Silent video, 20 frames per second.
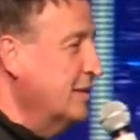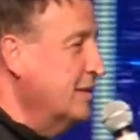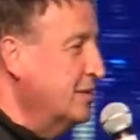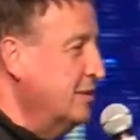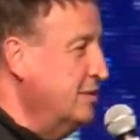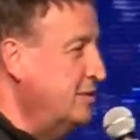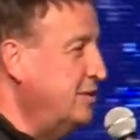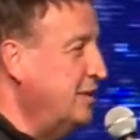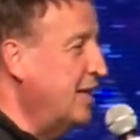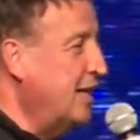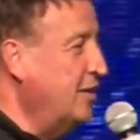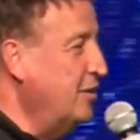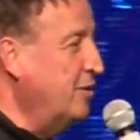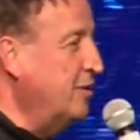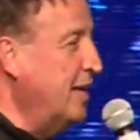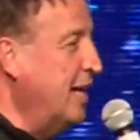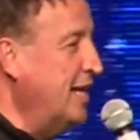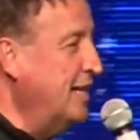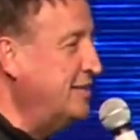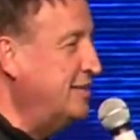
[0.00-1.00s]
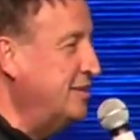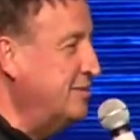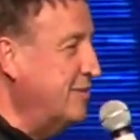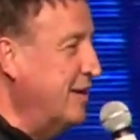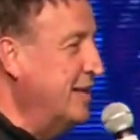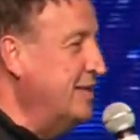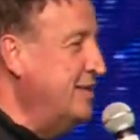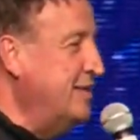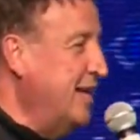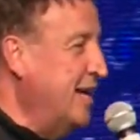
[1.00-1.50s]
You see that little lady sitting
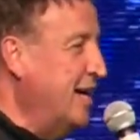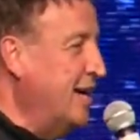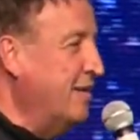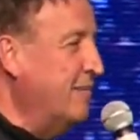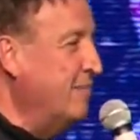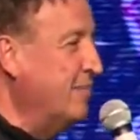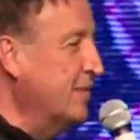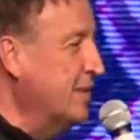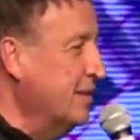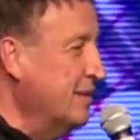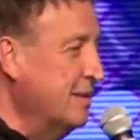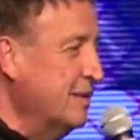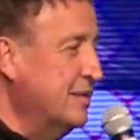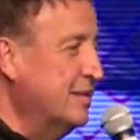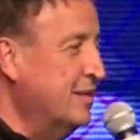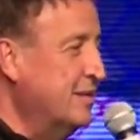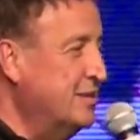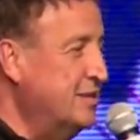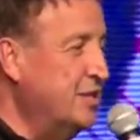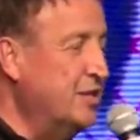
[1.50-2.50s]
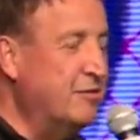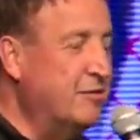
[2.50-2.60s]
right there? She